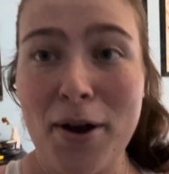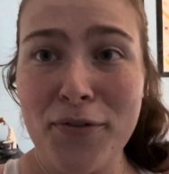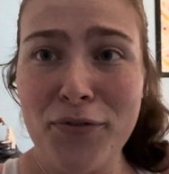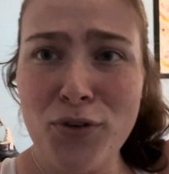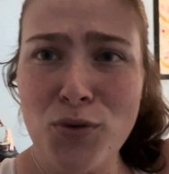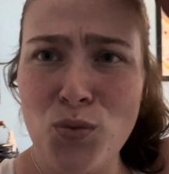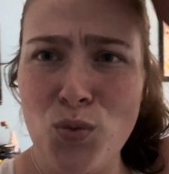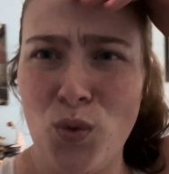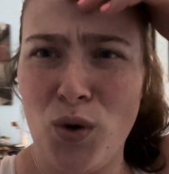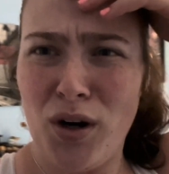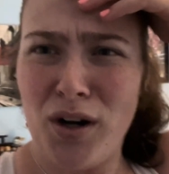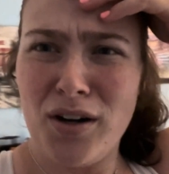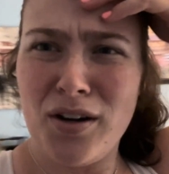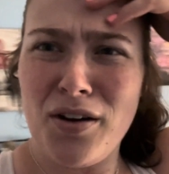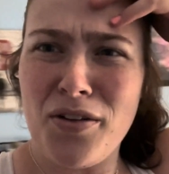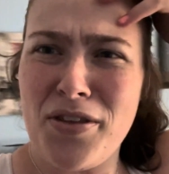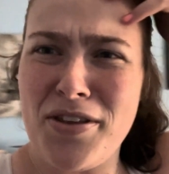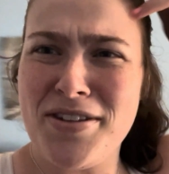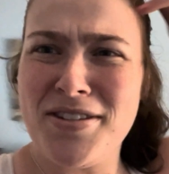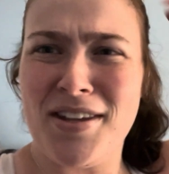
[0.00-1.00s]
from work.
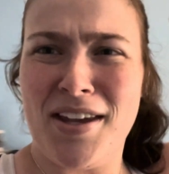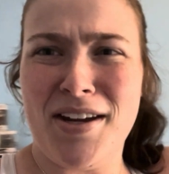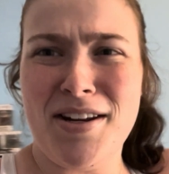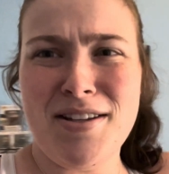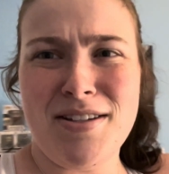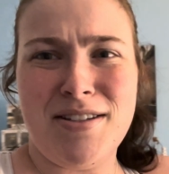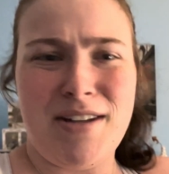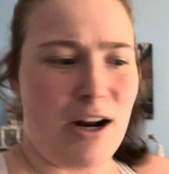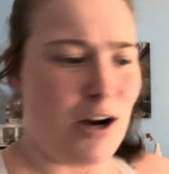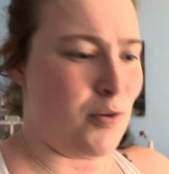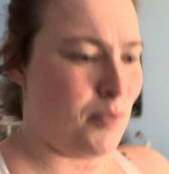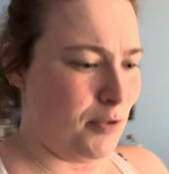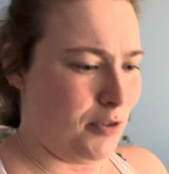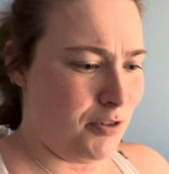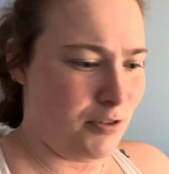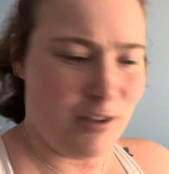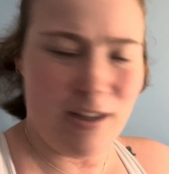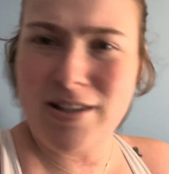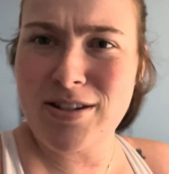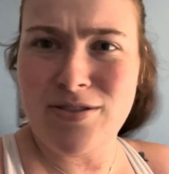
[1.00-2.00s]
Oh, this lighting's
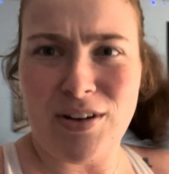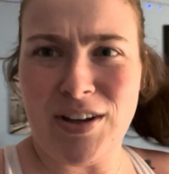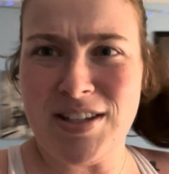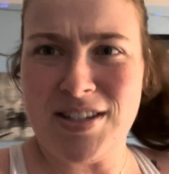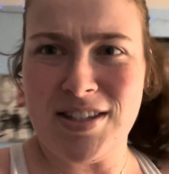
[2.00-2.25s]
terrible. Let's fix